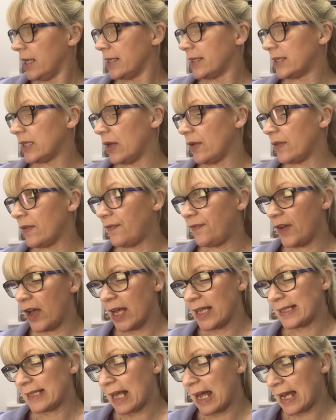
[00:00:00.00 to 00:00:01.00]
So the
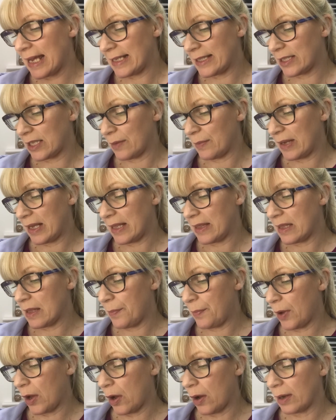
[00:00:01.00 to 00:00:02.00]
first item in the
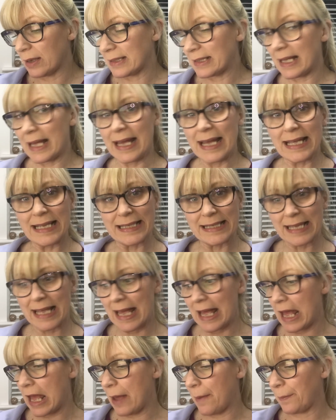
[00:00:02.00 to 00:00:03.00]
box is
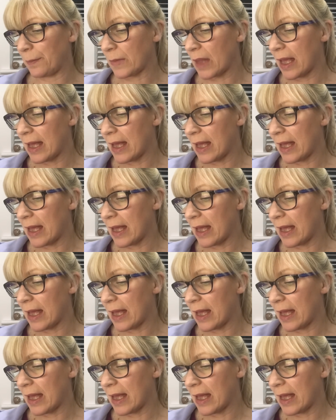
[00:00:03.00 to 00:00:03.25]
a